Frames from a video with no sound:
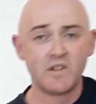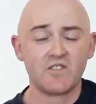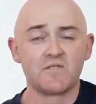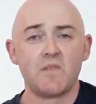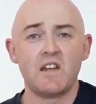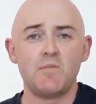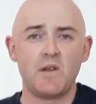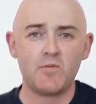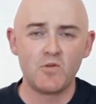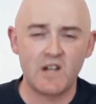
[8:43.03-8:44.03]
because many
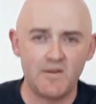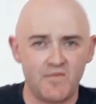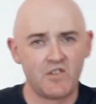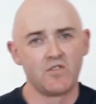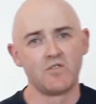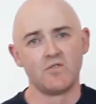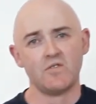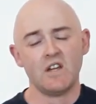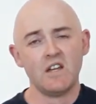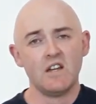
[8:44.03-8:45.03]
people come
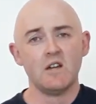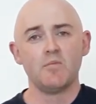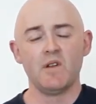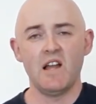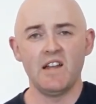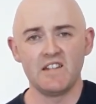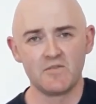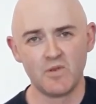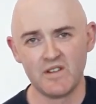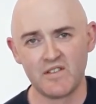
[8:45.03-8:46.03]
to
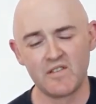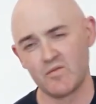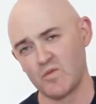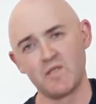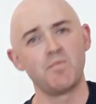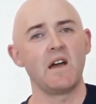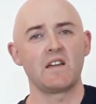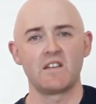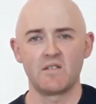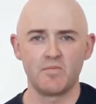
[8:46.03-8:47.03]
Pilates with
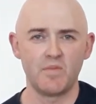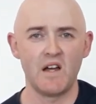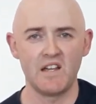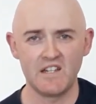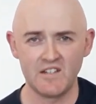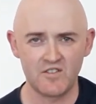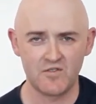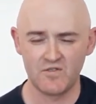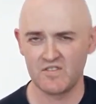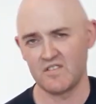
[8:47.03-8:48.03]
back pain
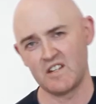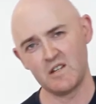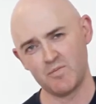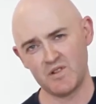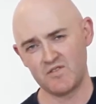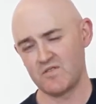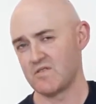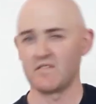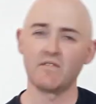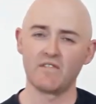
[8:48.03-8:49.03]
issues and hip
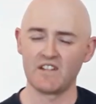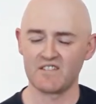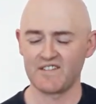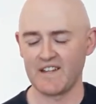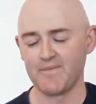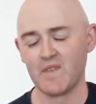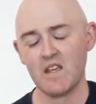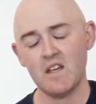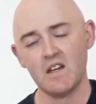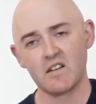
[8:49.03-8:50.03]
issues and things like that.
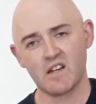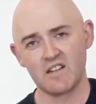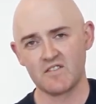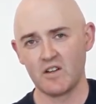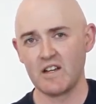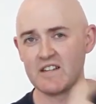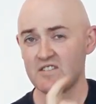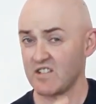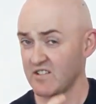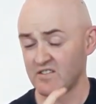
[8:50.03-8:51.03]
Okay, so
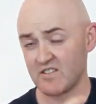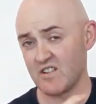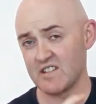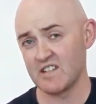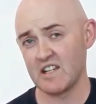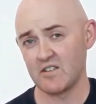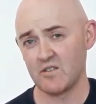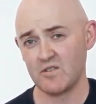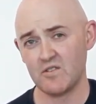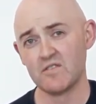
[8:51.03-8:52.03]
it's designed to get
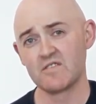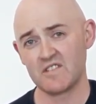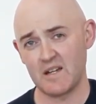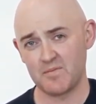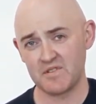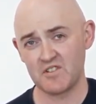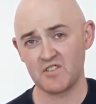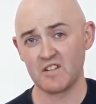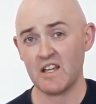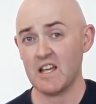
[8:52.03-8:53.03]
you used to that
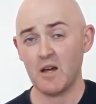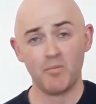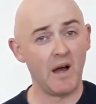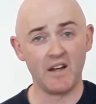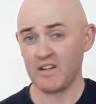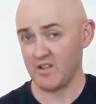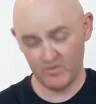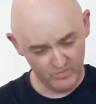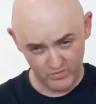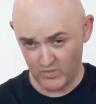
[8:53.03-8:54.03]
position, but
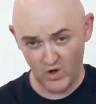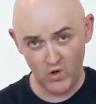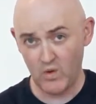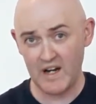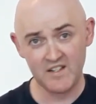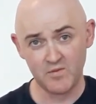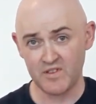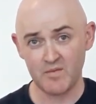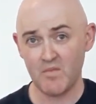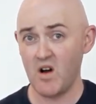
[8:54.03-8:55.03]
always
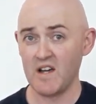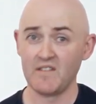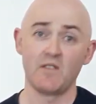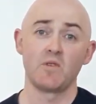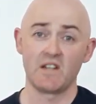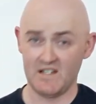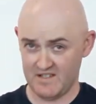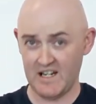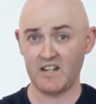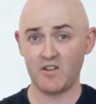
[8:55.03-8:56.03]
with the mind that we're going
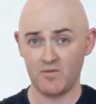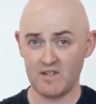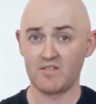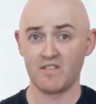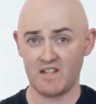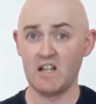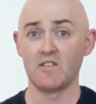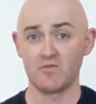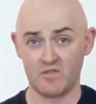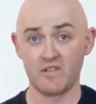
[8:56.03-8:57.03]
to take you into the
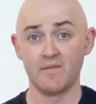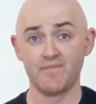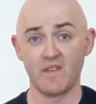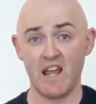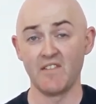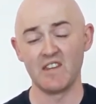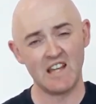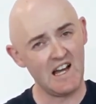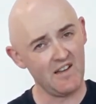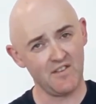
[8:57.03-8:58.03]
100 and
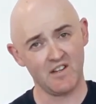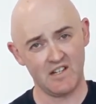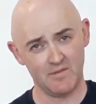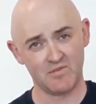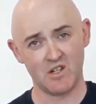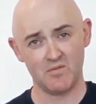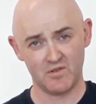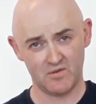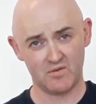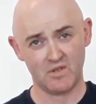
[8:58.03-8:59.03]
the other
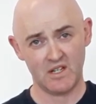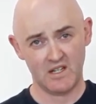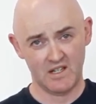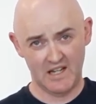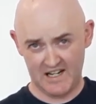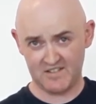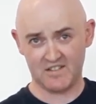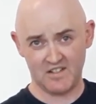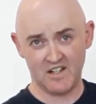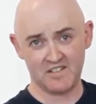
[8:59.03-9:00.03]
abdominal
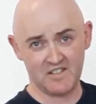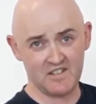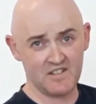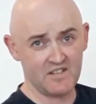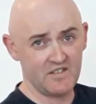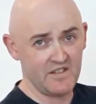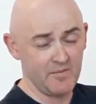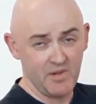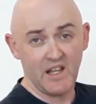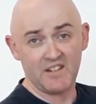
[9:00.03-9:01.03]
exercises
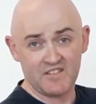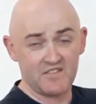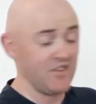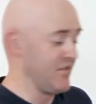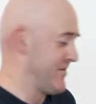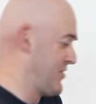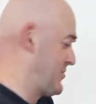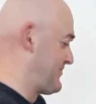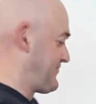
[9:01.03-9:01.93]
that Pilates is known for.